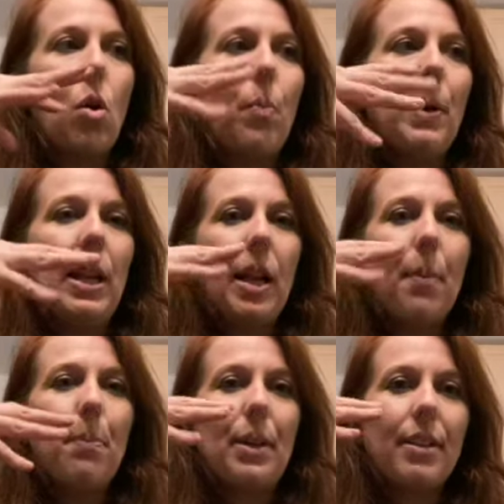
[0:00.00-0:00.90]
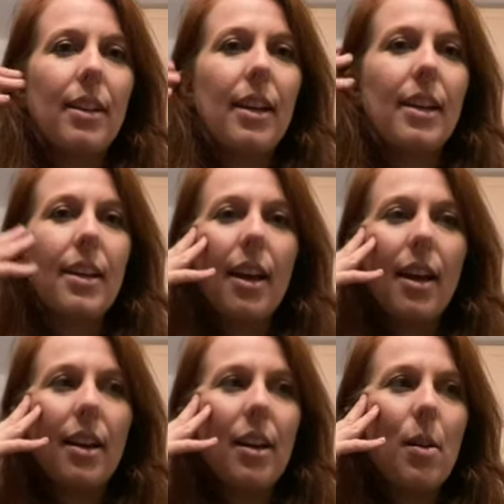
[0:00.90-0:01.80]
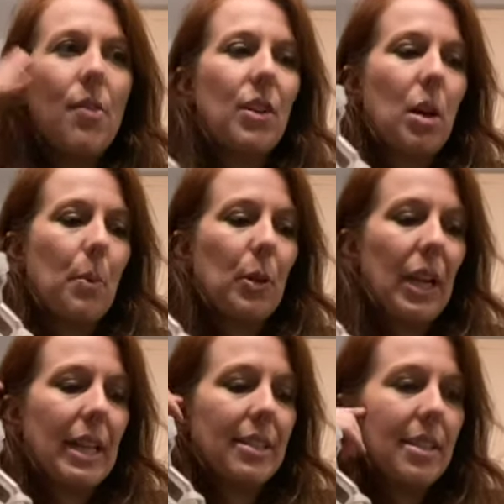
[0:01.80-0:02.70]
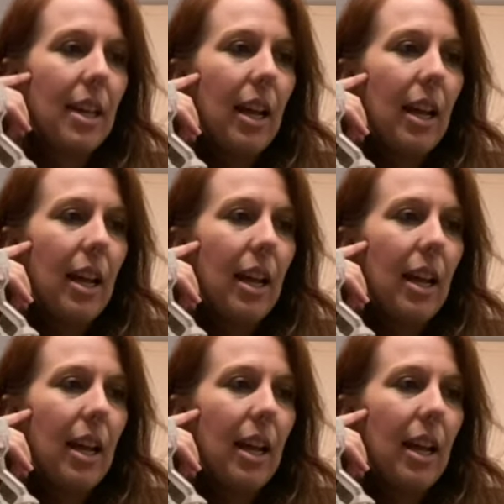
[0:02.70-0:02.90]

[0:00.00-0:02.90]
open it up and like every couple of days.